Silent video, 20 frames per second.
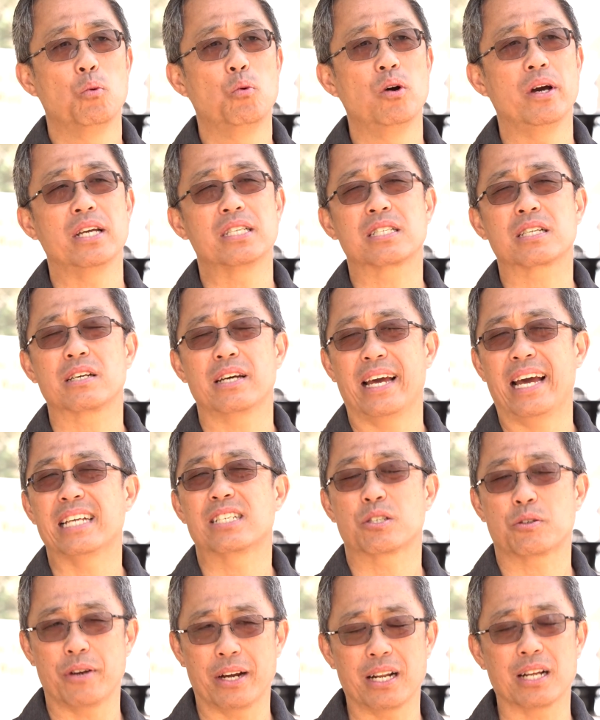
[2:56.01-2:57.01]

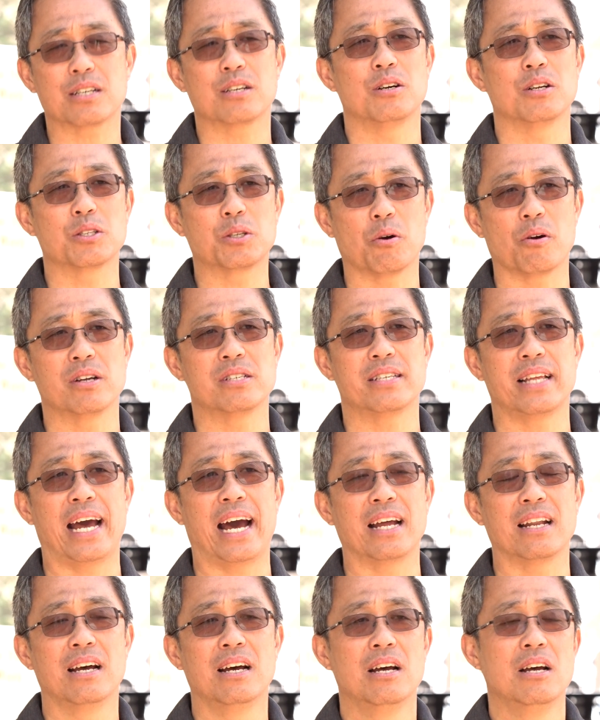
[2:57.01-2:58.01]
is critical towards
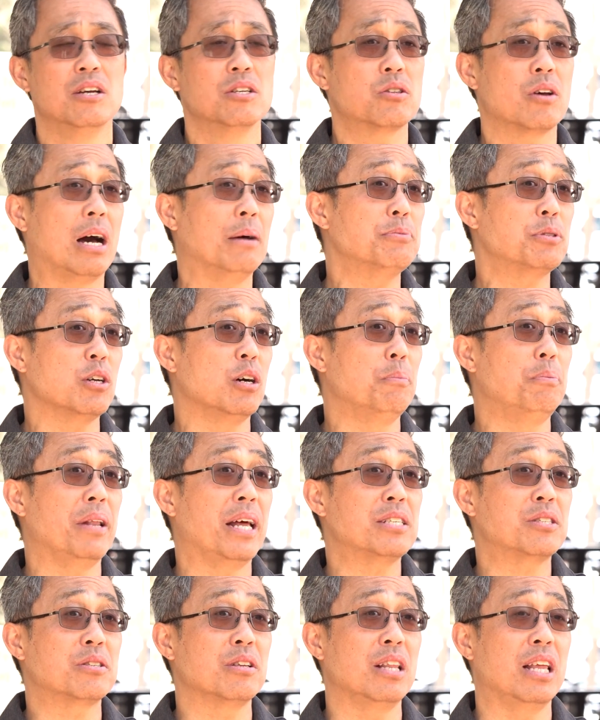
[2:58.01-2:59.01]
that. So I'm so
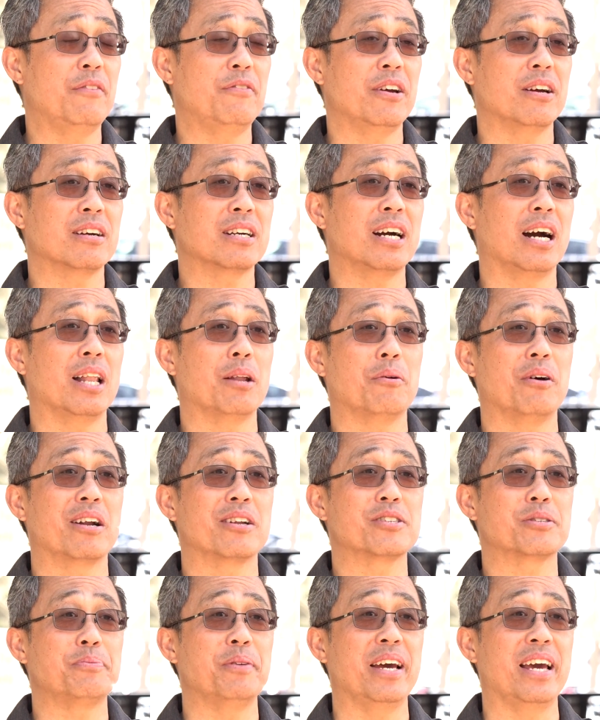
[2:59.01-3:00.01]
blessed to live here in
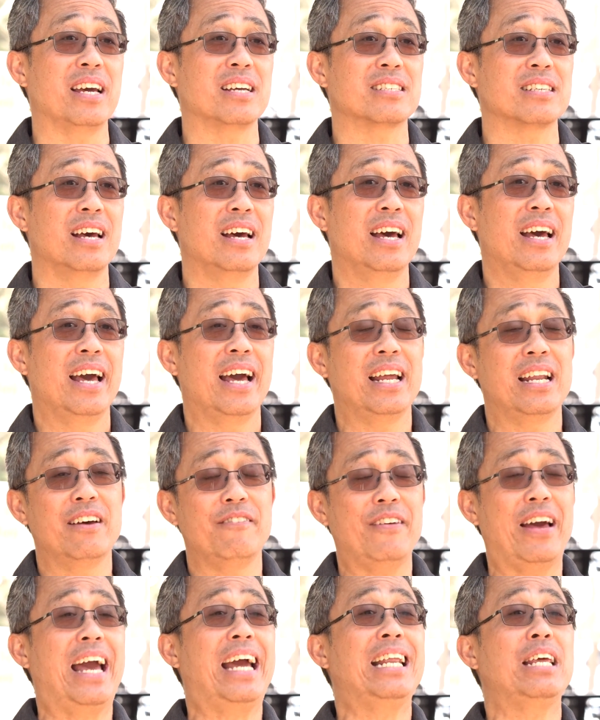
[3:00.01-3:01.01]
Colorado Springs. And
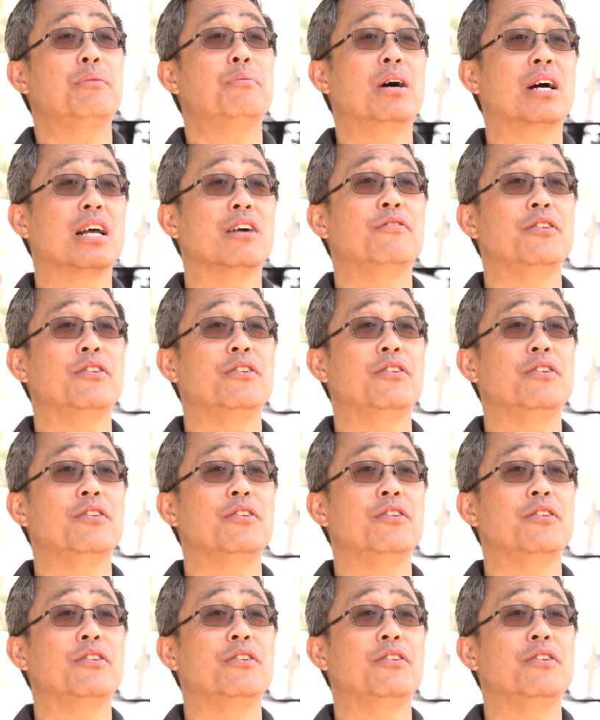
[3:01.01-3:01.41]
if any one